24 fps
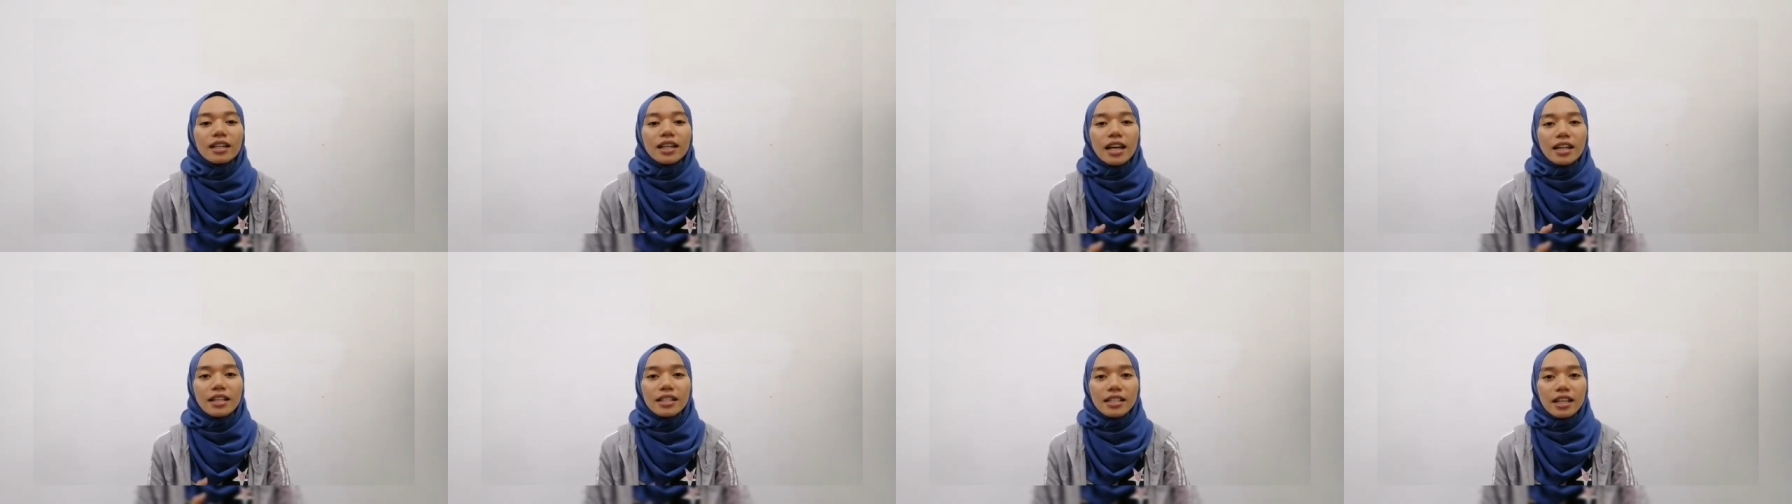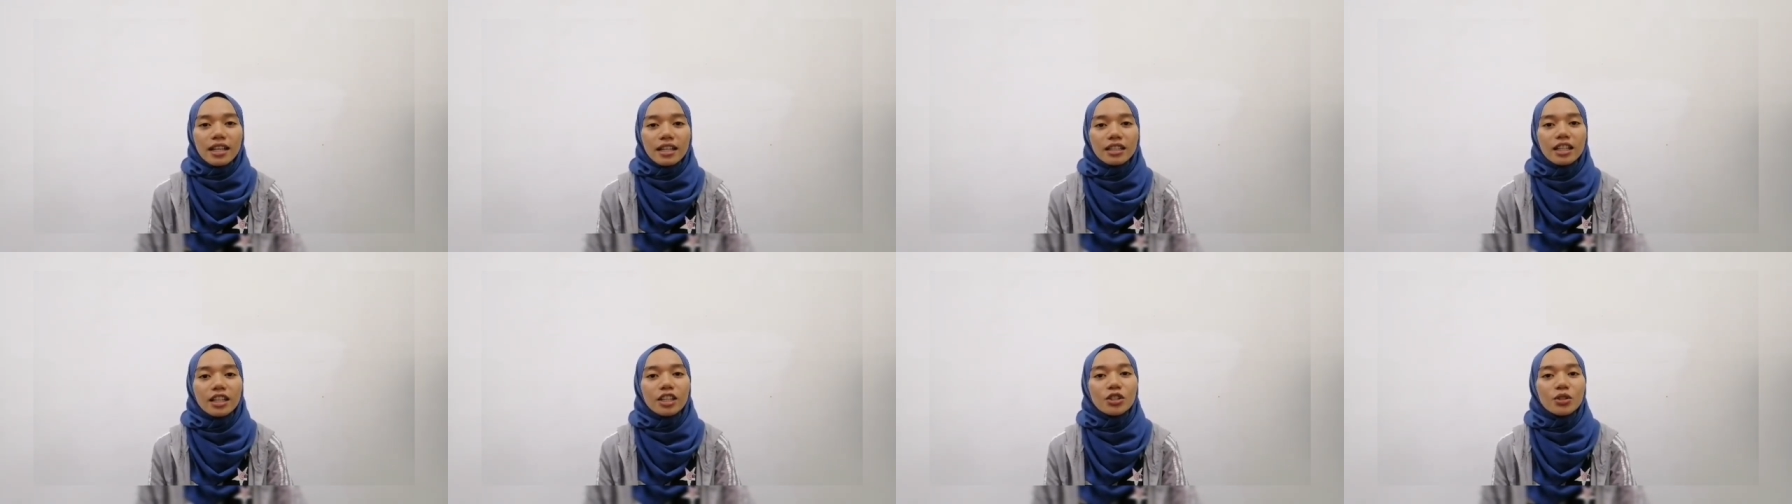The
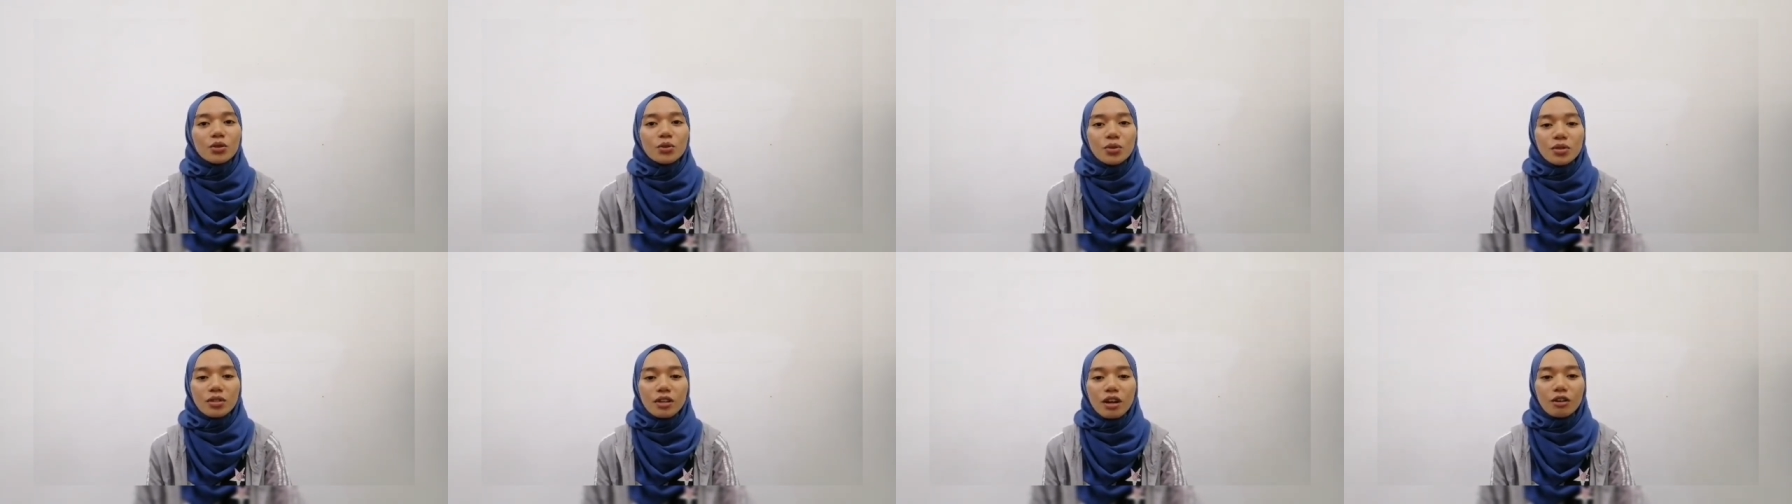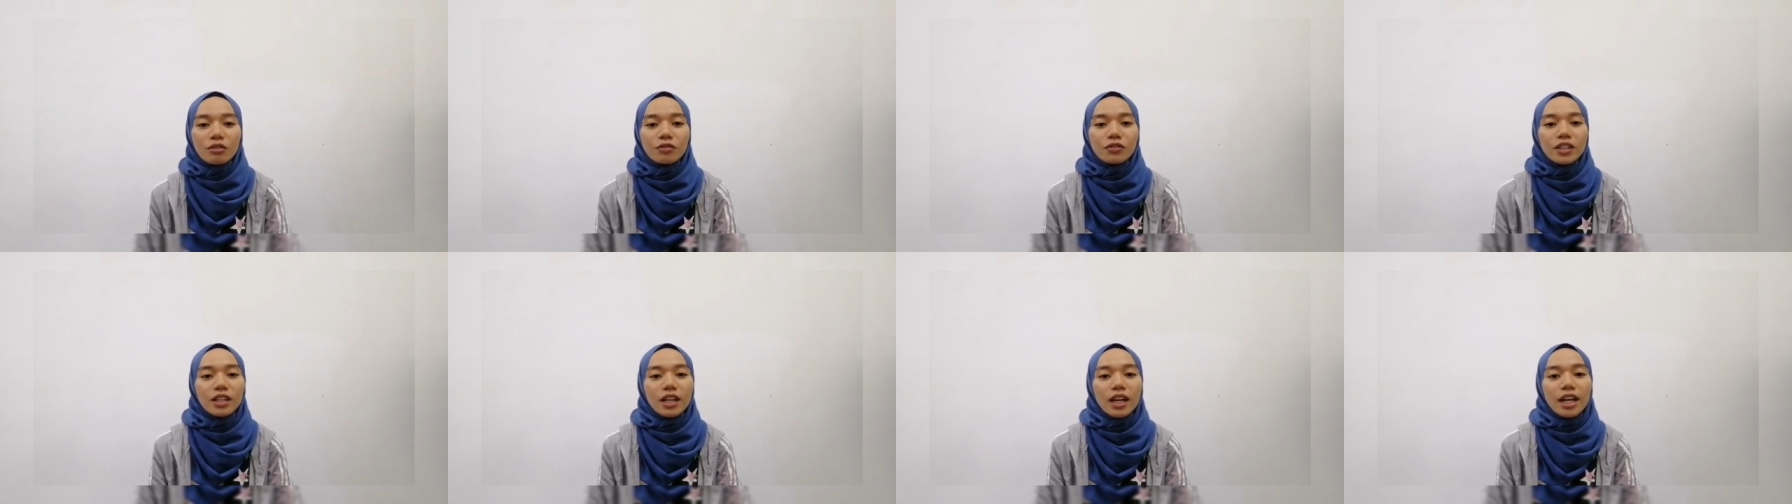extended use
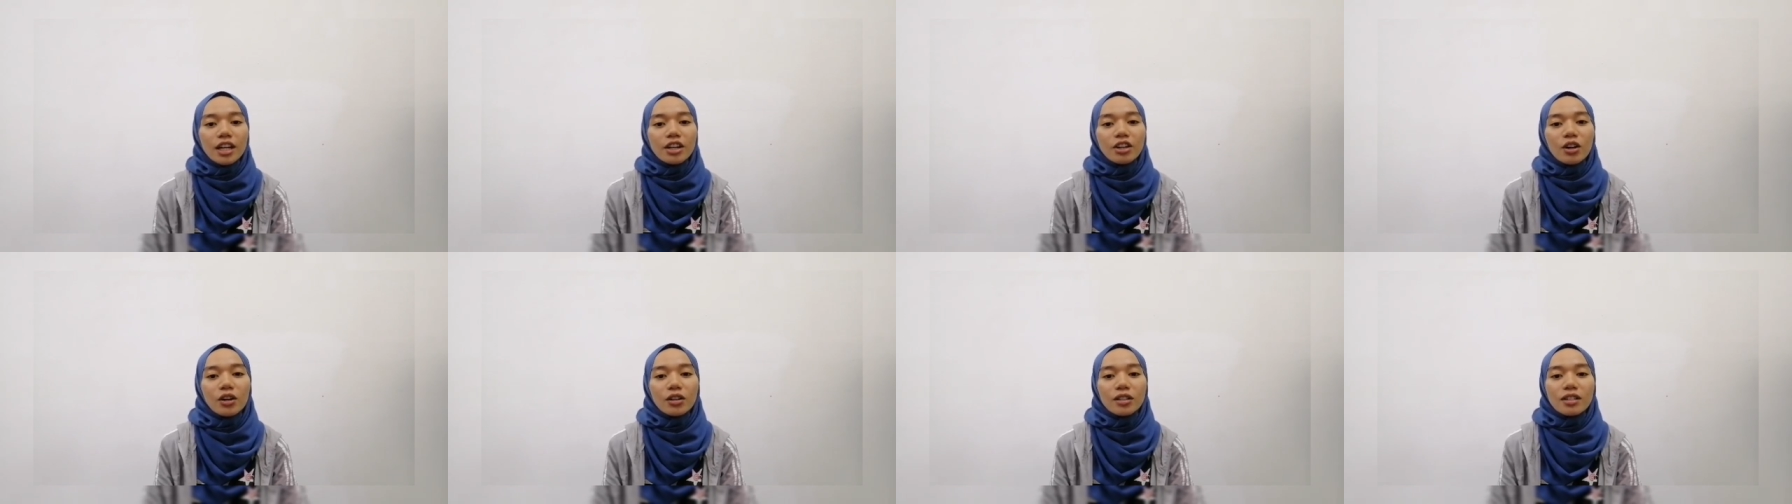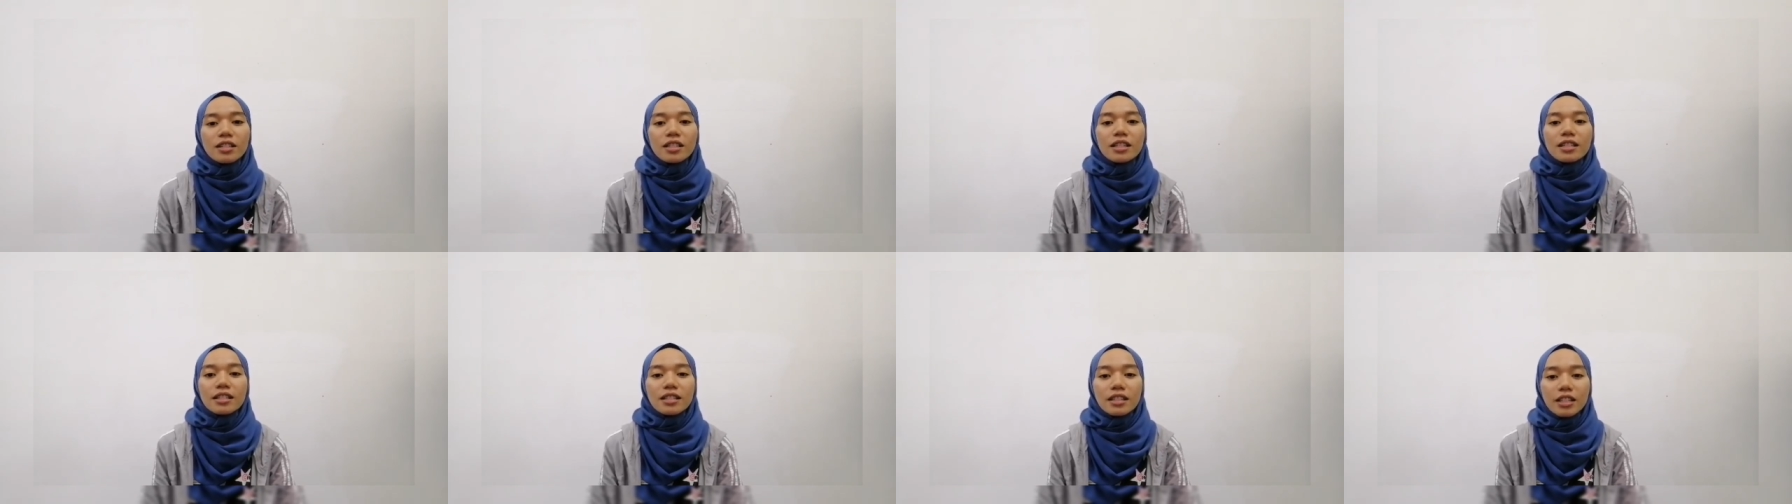of the aircon
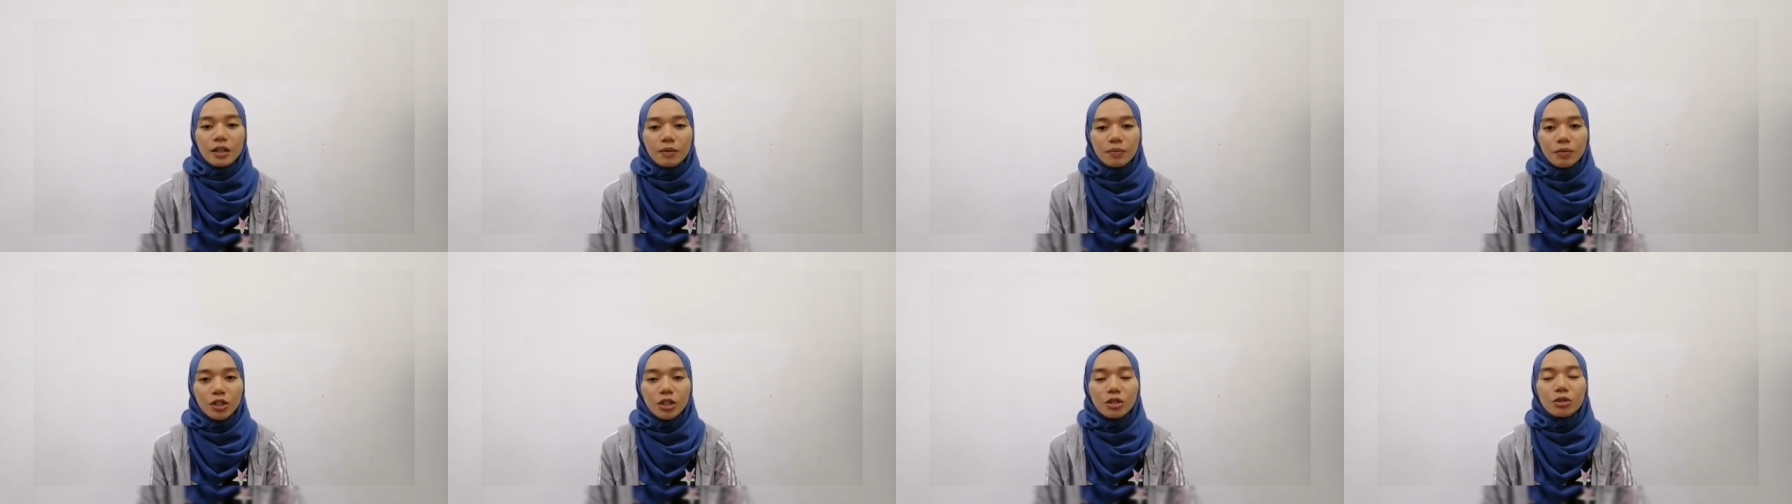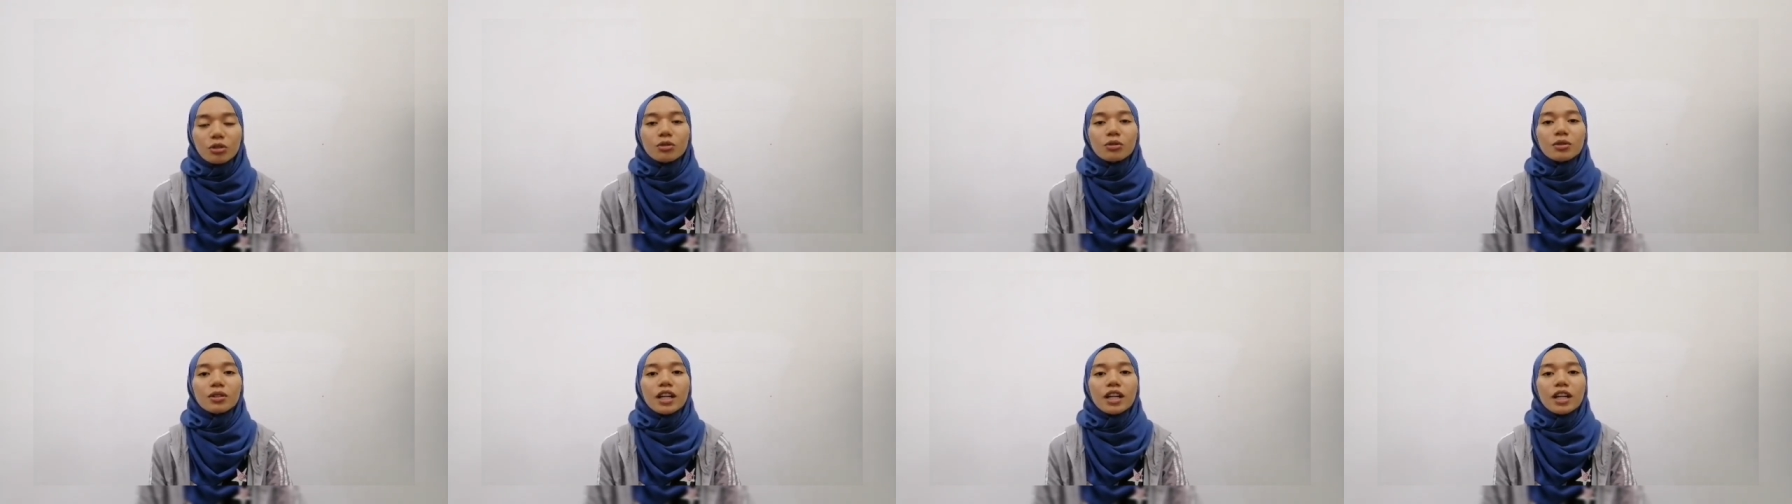system due to